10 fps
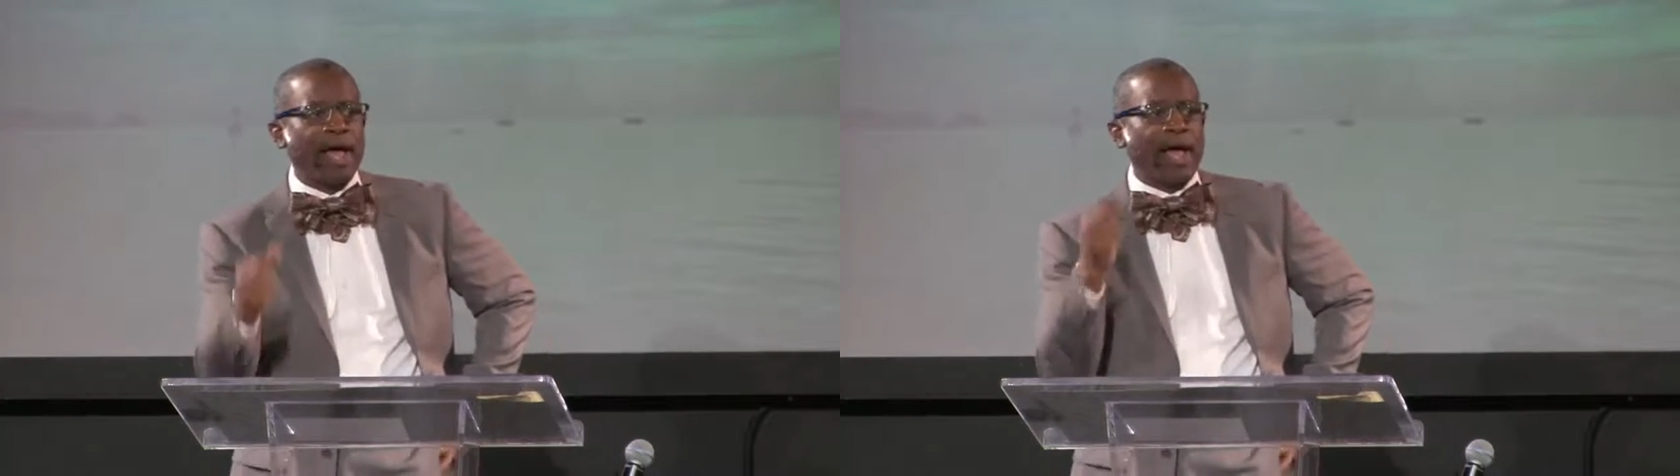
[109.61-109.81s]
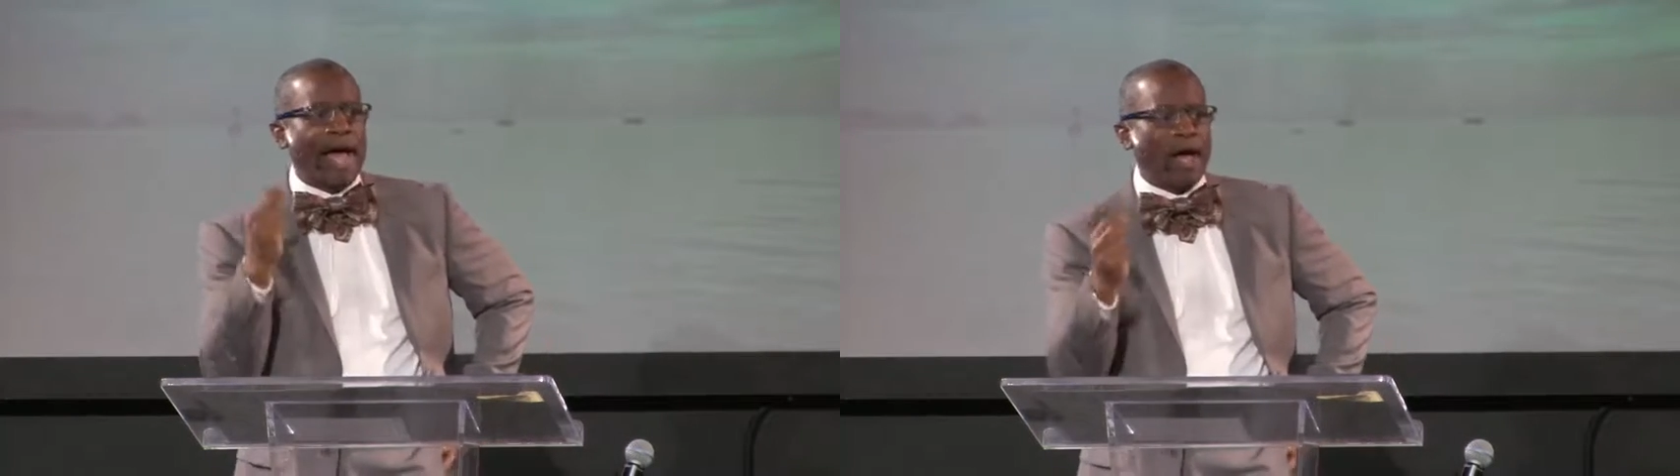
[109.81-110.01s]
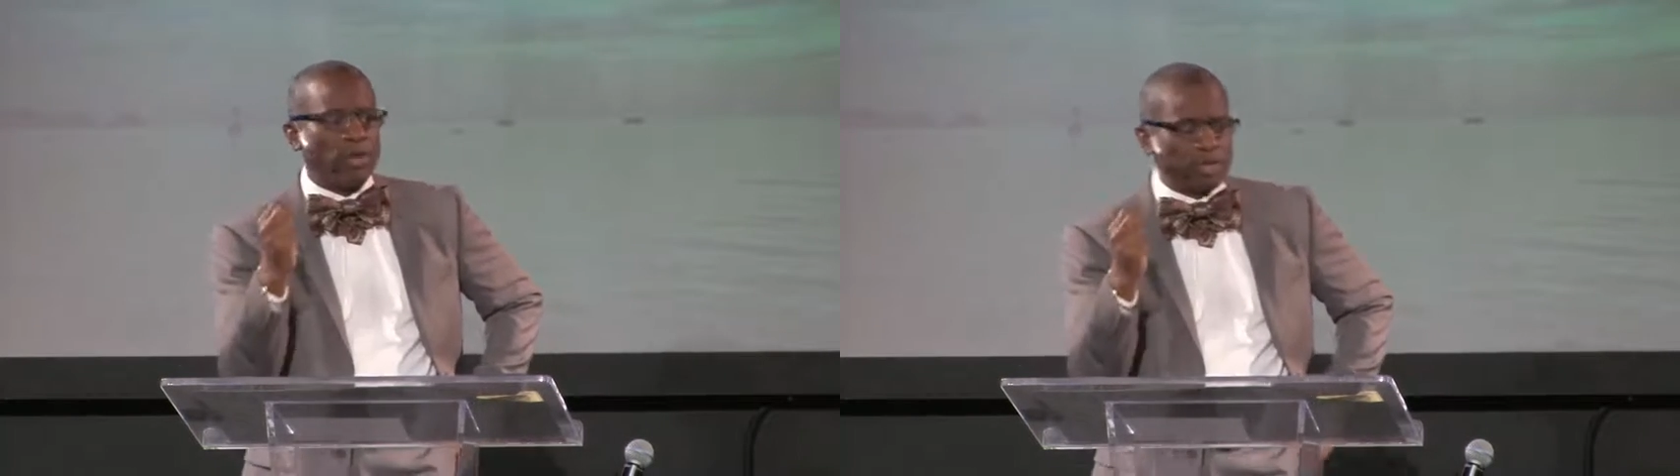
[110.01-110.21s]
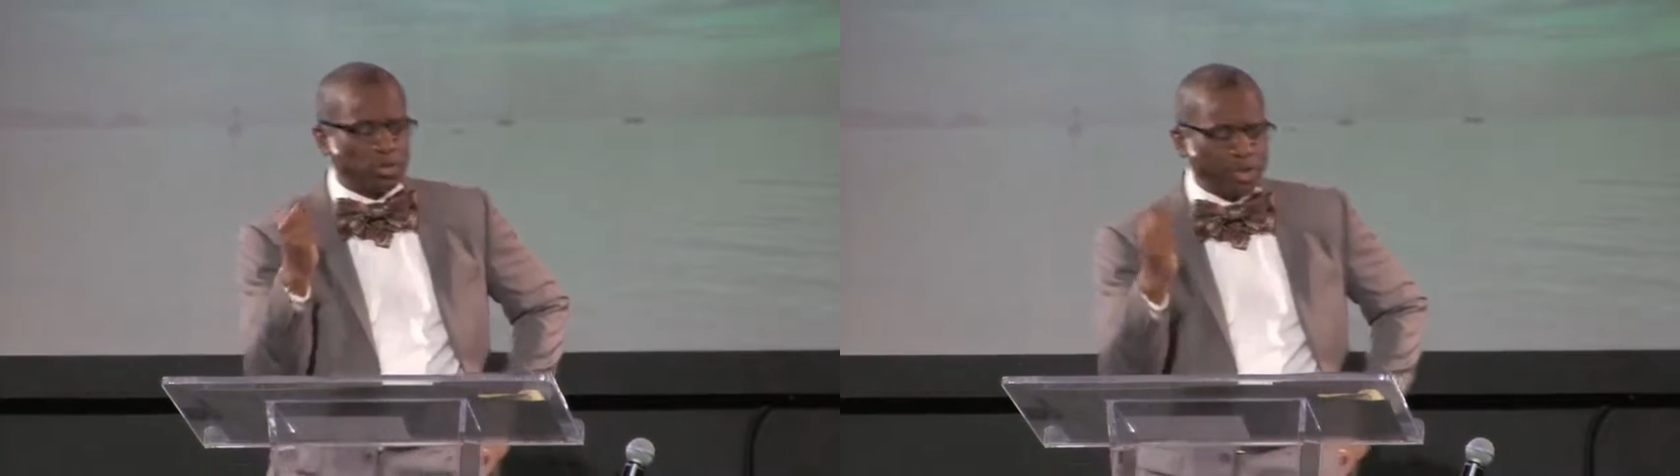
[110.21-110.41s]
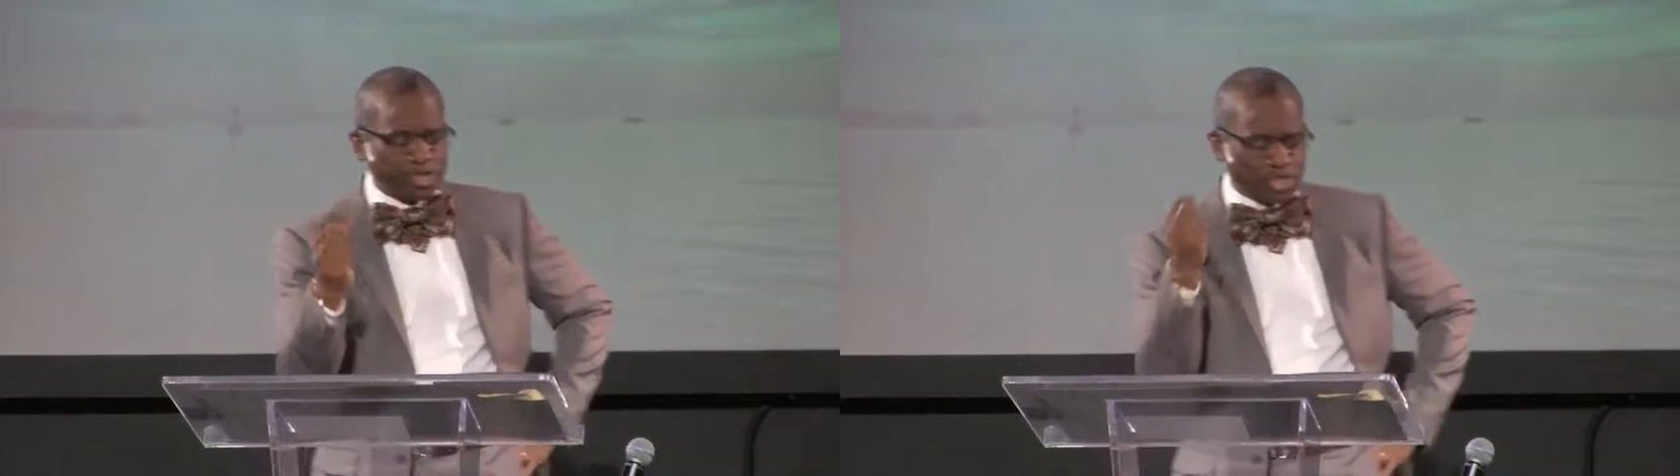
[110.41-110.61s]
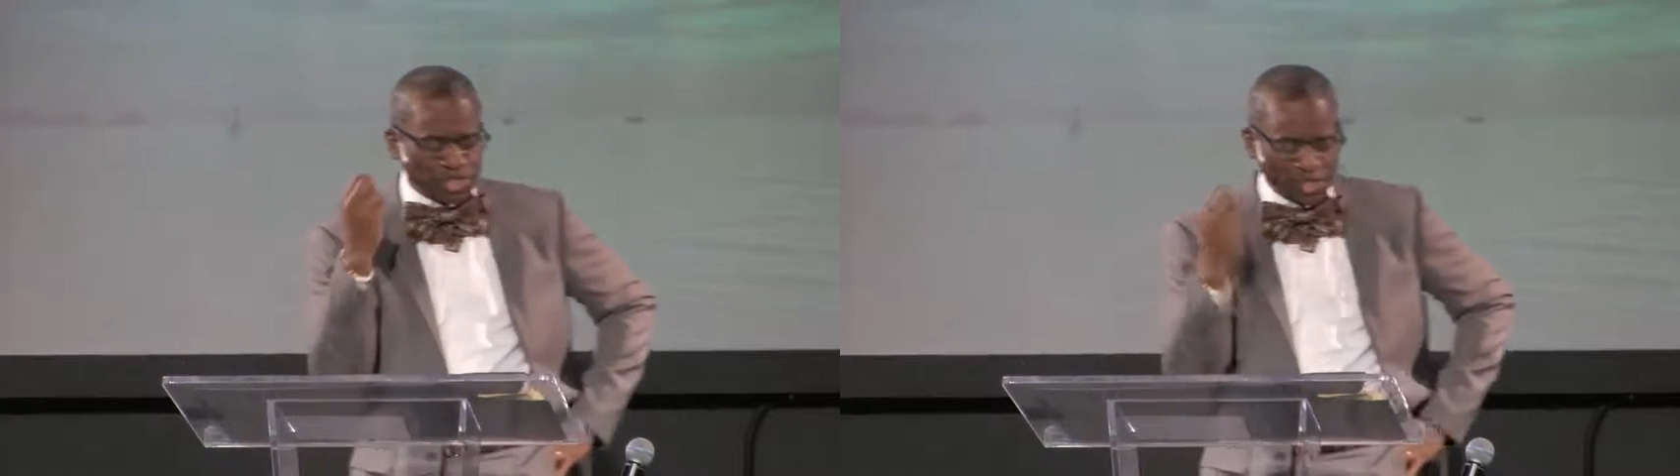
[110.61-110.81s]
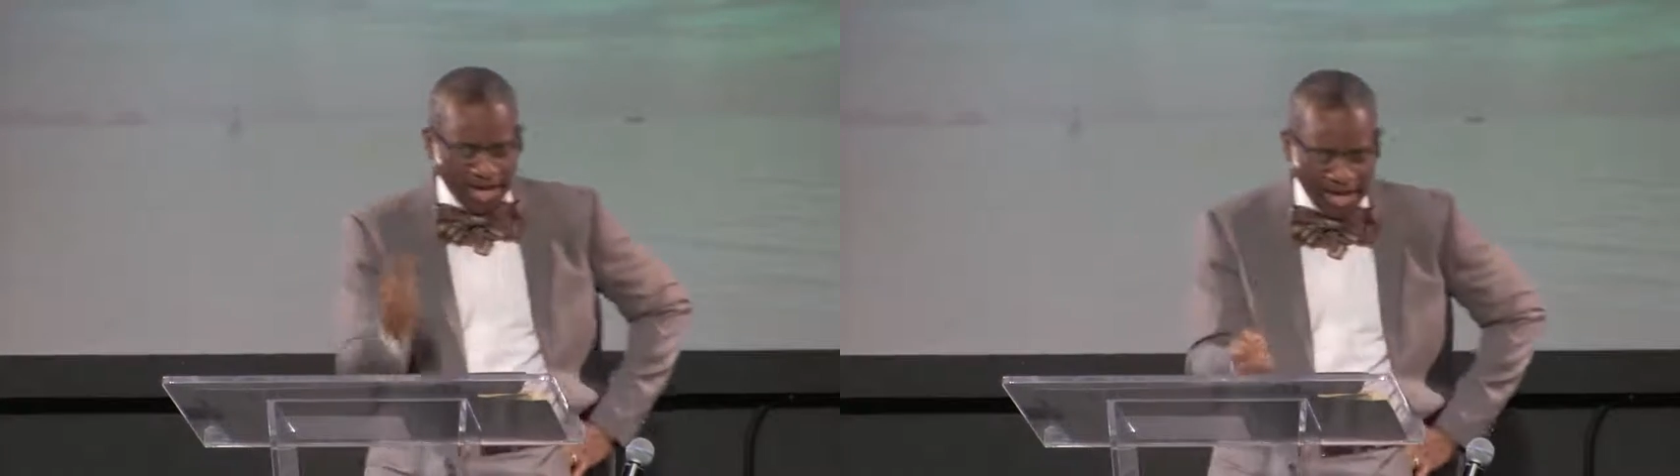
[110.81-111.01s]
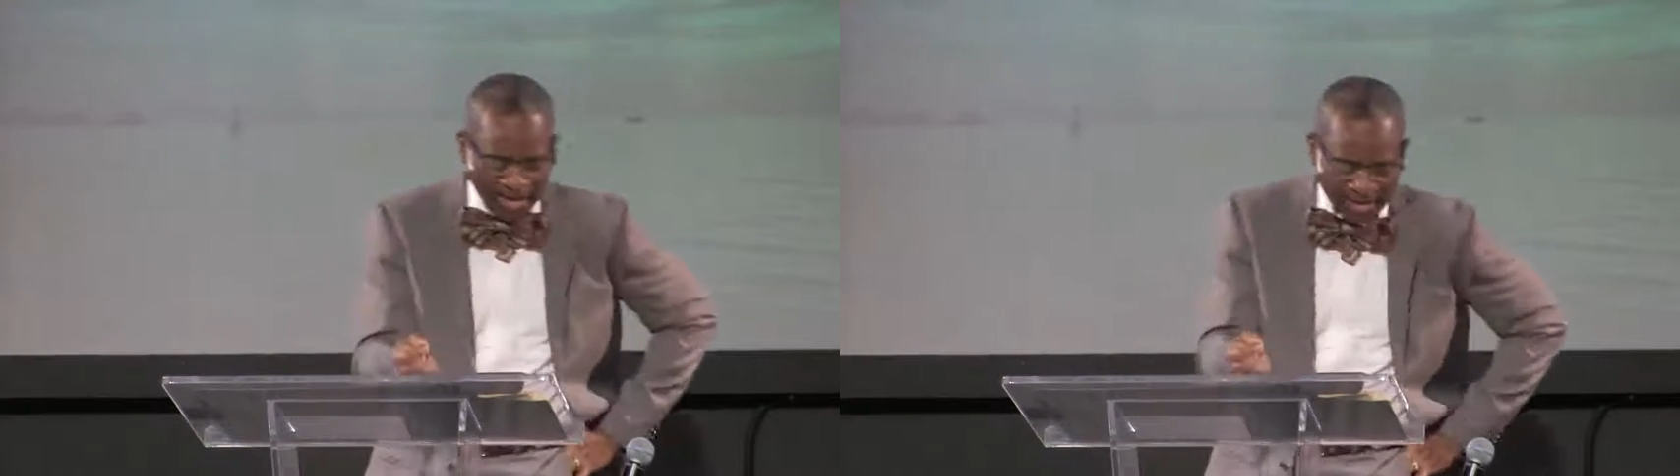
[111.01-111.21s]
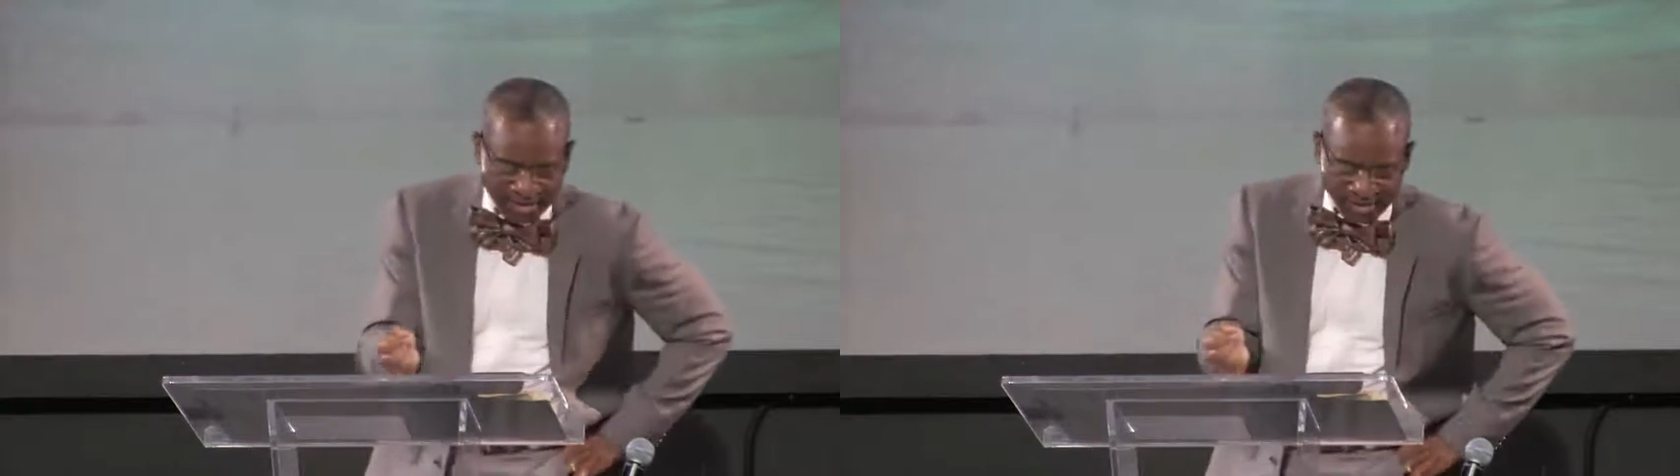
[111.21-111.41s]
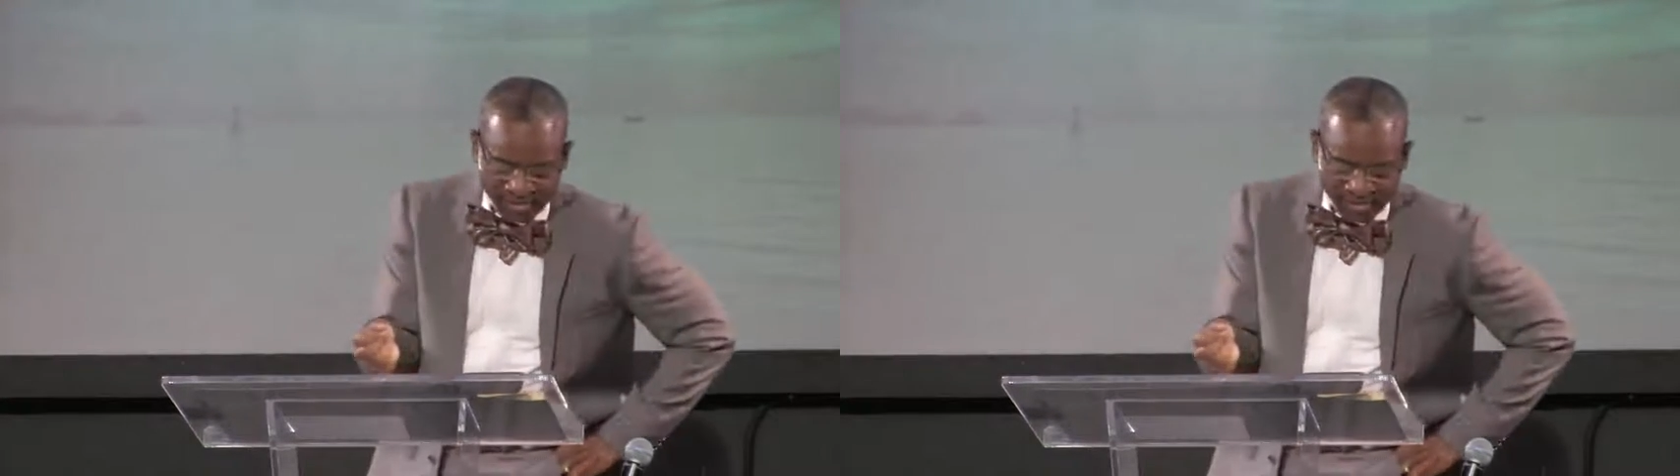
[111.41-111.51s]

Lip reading: How do we shine